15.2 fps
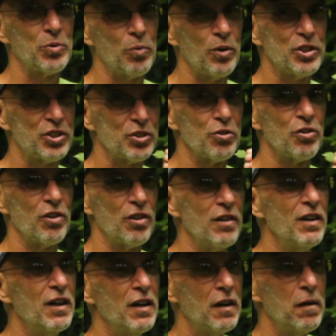wood sorrel,
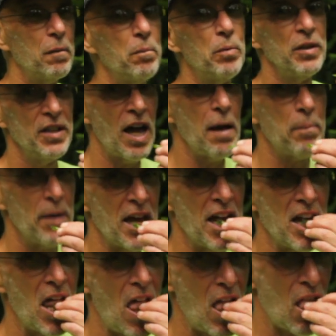but not
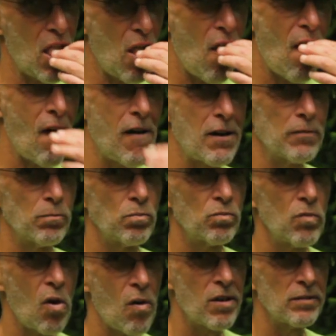bad.
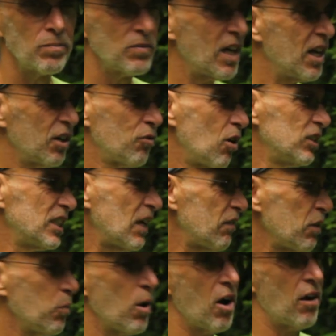And it grows
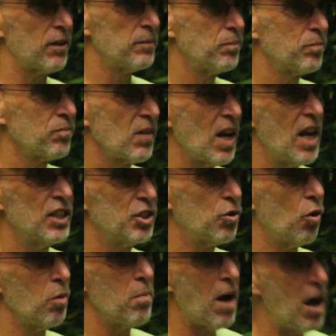everywhere. And it's called